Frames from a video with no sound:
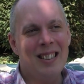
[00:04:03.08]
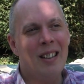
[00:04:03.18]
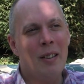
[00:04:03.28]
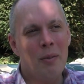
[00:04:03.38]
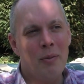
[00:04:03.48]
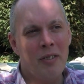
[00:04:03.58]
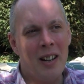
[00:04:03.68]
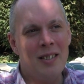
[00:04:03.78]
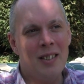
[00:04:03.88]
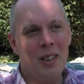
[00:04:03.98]
Uh,
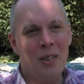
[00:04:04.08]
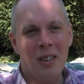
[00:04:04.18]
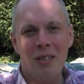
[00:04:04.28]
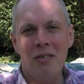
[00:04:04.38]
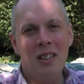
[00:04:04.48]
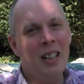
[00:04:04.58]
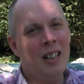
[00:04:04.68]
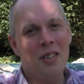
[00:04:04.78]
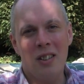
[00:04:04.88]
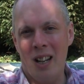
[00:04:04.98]
friends that you can
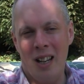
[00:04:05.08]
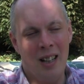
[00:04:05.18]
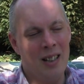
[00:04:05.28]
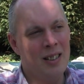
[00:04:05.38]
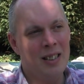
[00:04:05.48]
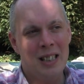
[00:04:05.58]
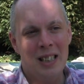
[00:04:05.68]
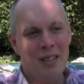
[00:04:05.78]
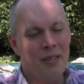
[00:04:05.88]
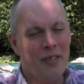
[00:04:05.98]
really share
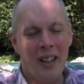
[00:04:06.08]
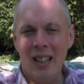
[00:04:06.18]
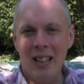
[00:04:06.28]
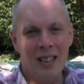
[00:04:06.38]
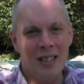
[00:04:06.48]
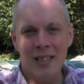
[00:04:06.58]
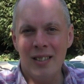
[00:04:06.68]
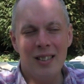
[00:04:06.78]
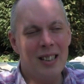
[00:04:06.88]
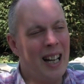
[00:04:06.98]

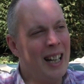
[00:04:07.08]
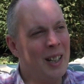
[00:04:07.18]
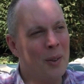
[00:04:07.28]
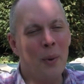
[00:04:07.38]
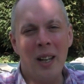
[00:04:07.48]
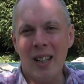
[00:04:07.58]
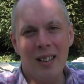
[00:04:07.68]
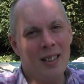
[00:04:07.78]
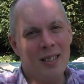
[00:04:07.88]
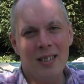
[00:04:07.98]
failures and
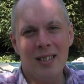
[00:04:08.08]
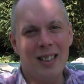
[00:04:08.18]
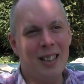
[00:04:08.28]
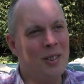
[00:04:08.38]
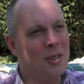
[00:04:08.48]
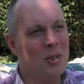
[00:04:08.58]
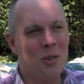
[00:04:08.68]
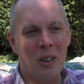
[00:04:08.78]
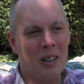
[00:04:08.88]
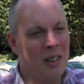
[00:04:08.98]
weakness and
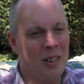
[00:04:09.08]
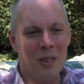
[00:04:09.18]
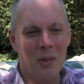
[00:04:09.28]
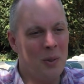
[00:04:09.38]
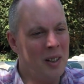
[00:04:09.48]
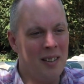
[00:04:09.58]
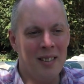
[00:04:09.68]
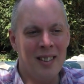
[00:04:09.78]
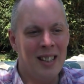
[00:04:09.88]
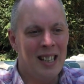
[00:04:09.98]
struggle
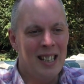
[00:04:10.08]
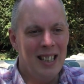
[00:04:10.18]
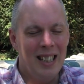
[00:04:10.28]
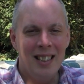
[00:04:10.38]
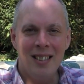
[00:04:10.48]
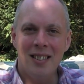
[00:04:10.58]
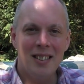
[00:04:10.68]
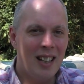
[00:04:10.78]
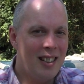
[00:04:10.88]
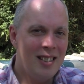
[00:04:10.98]
with is
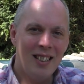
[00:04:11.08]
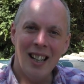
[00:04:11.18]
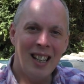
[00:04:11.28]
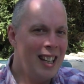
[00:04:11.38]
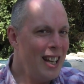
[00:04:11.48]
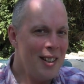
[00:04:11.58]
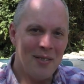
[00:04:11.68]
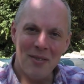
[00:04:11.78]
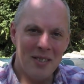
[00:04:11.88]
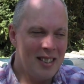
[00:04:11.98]
such a
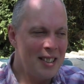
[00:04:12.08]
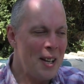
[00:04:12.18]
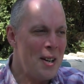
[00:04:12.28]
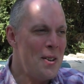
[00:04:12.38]
gift.